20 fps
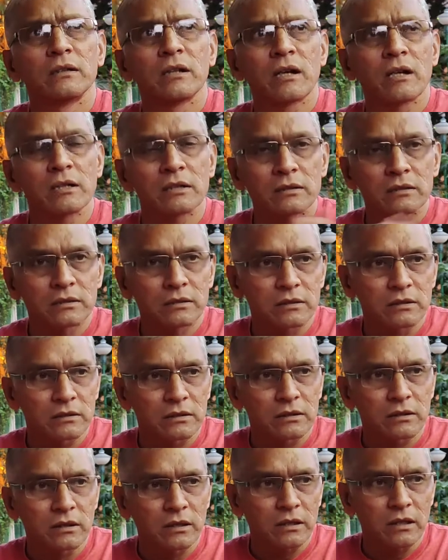nor
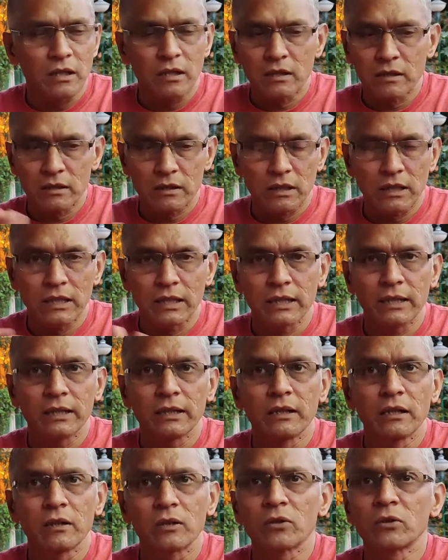
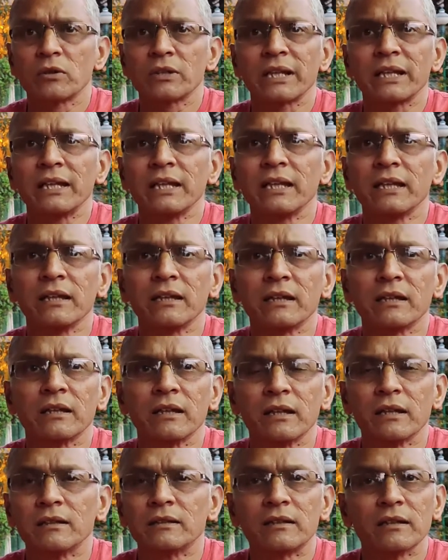I wrote any
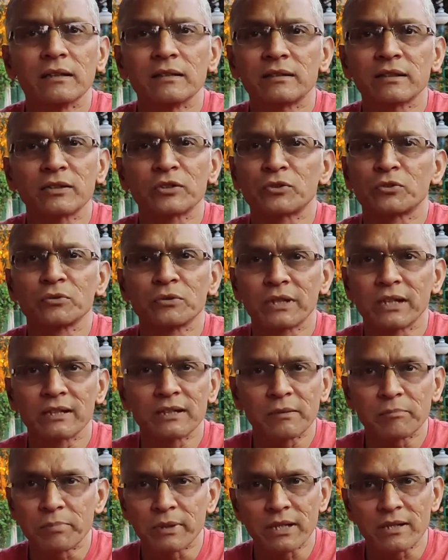thesis to get
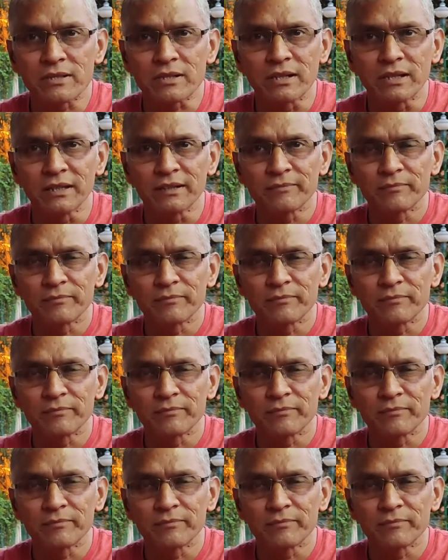the PhD.